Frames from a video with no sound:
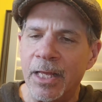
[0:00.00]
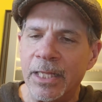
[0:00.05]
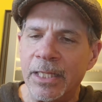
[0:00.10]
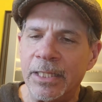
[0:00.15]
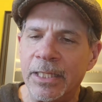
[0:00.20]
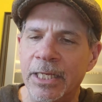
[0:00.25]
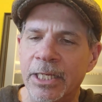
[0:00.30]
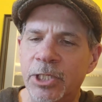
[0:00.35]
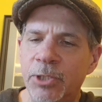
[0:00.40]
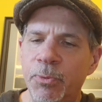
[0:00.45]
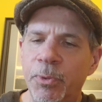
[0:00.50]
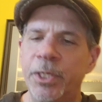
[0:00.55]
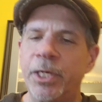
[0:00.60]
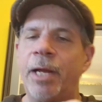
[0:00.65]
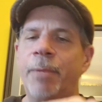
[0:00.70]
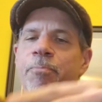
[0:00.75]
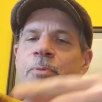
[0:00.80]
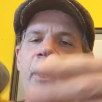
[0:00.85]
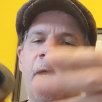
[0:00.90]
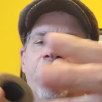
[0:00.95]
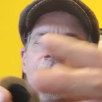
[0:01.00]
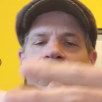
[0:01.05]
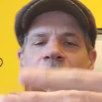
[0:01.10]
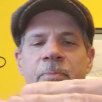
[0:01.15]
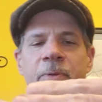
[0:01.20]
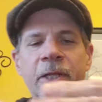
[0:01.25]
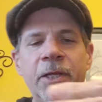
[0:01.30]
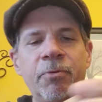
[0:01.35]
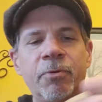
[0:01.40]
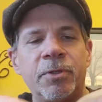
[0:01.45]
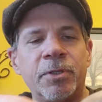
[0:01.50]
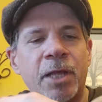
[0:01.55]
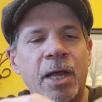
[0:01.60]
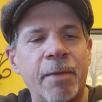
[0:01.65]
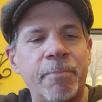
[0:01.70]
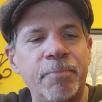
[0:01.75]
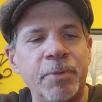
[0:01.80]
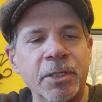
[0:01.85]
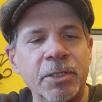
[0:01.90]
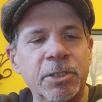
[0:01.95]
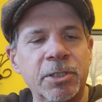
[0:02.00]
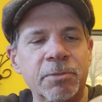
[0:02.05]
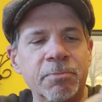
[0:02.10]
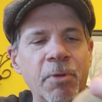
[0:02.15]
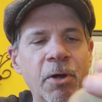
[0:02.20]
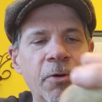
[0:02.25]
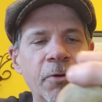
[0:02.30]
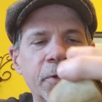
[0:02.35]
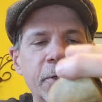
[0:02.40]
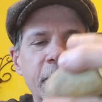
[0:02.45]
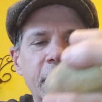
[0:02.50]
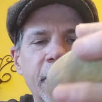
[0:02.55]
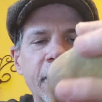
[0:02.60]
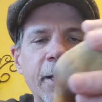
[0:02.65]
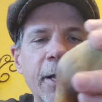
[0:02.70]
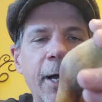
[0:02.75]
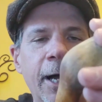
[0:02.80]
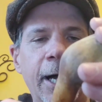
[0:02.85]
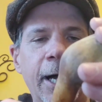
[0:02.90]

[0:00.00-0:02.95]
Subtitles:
This one I probably will not be smoking.